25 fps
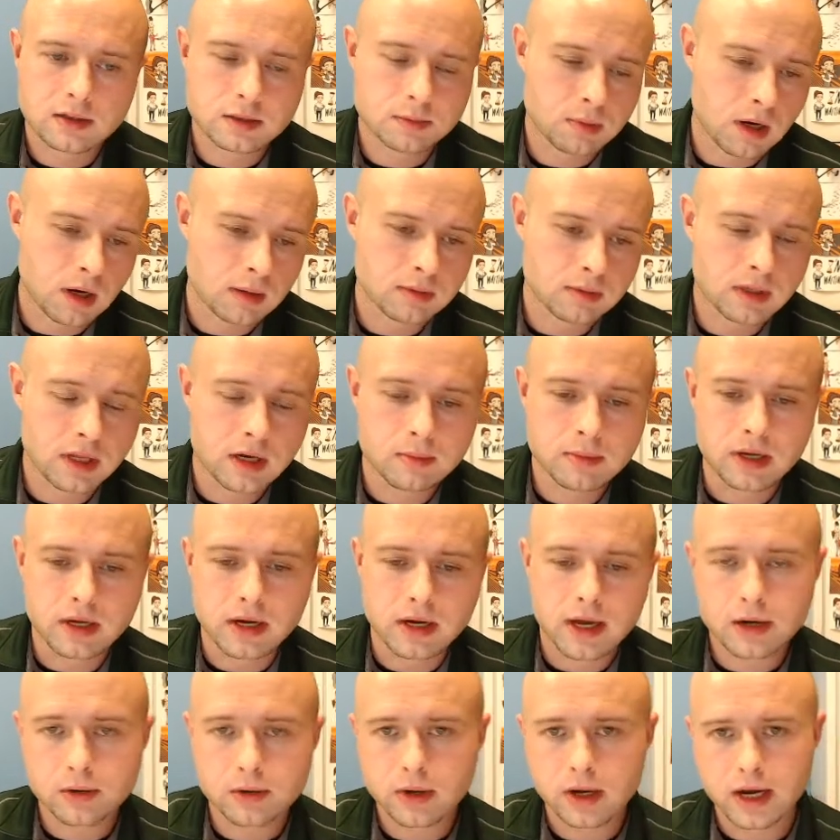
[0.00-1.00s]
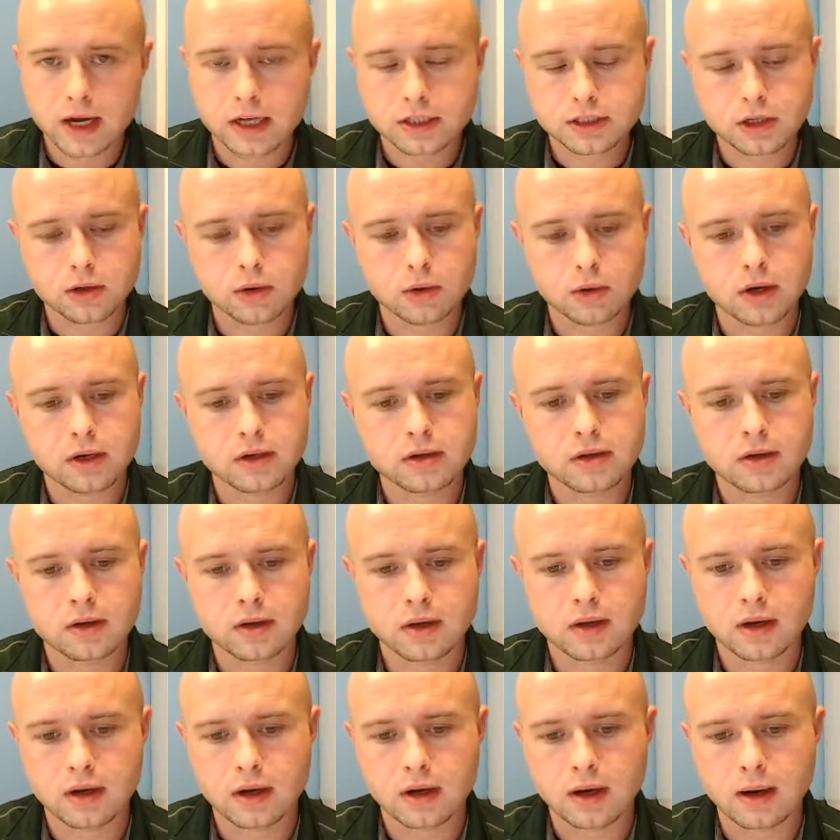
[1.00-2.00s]
probably going to be an Equihash coin.
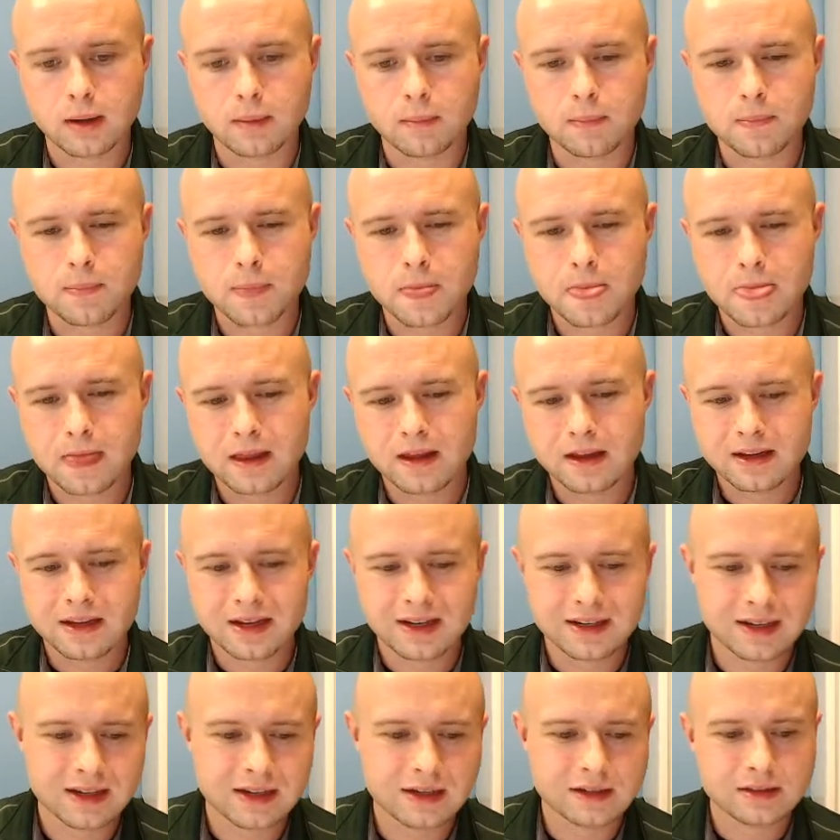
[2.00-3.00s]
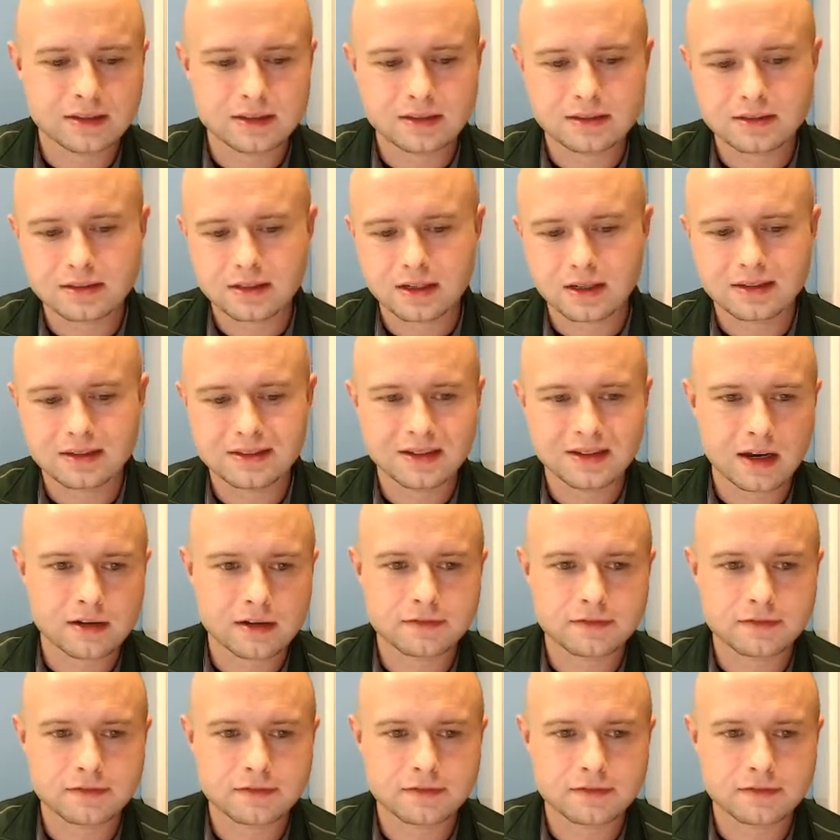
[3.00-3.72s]
Again, not a